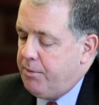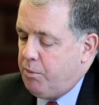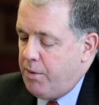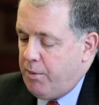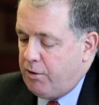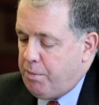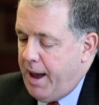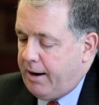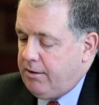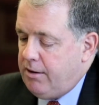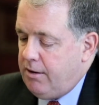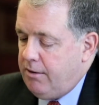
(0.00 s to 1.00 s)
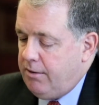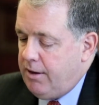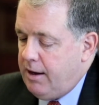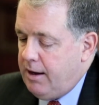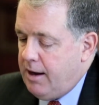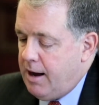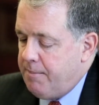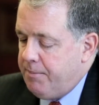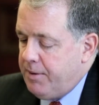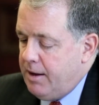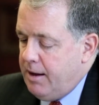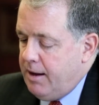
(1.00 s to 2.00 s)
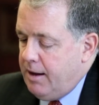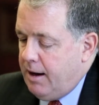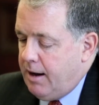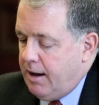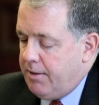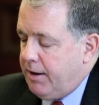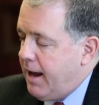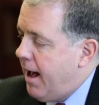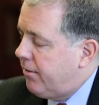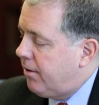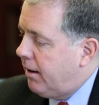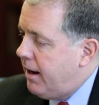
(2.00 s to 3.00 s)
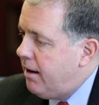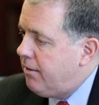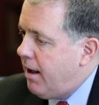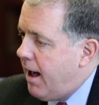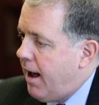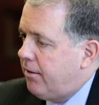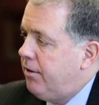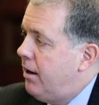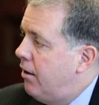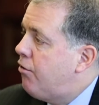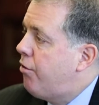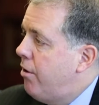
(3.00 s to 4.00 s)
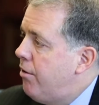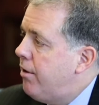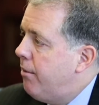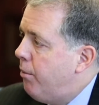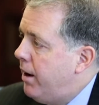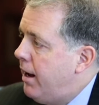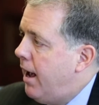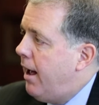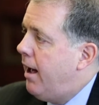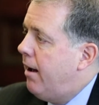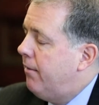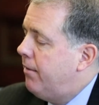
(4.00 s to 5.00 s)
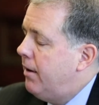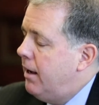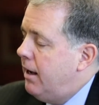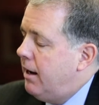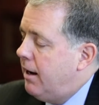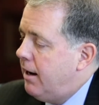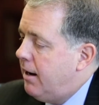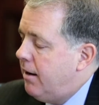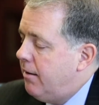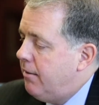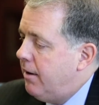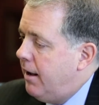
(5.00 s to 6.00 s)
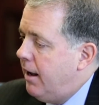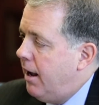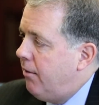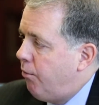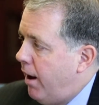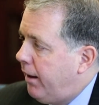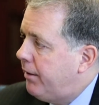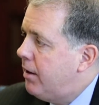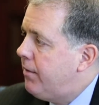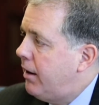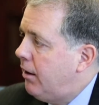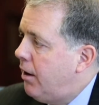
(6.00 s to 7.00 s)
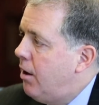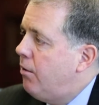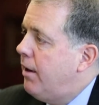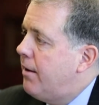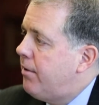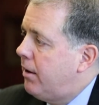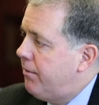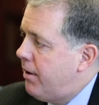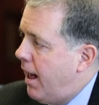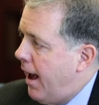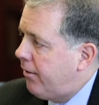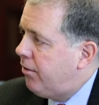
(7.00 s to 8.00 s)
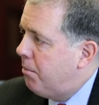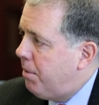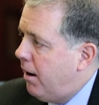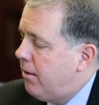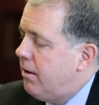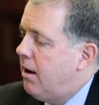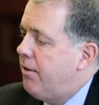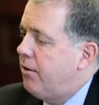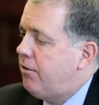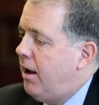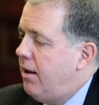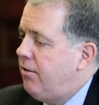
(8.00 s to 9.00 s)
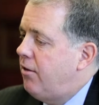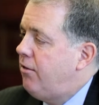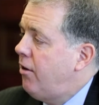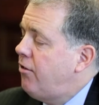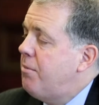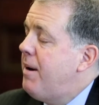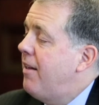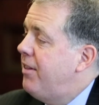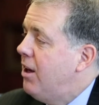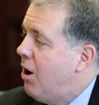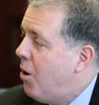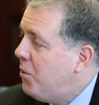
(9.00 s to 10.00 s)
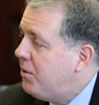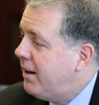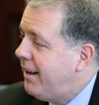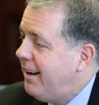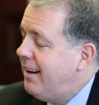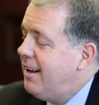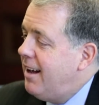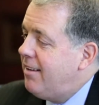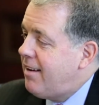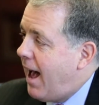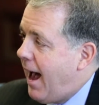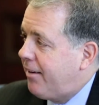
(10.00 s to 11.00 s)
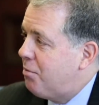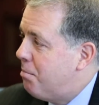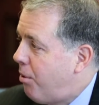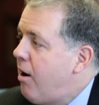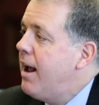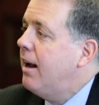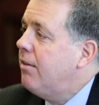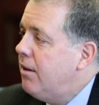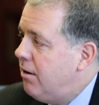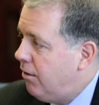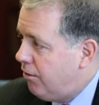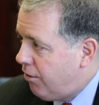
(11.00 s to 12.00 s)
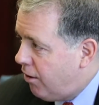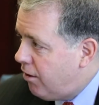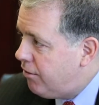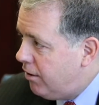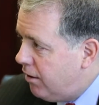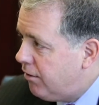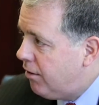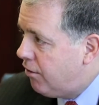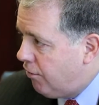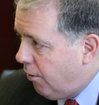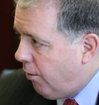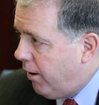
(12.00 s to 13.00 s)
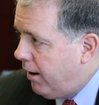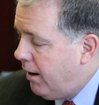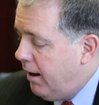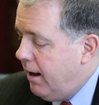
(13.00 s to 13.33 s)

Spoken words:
With respect to the gasoline tax, it is true that we have a relatively low level of tax compared to other states. It's just about the only tax break that New Jerseyans enjoy.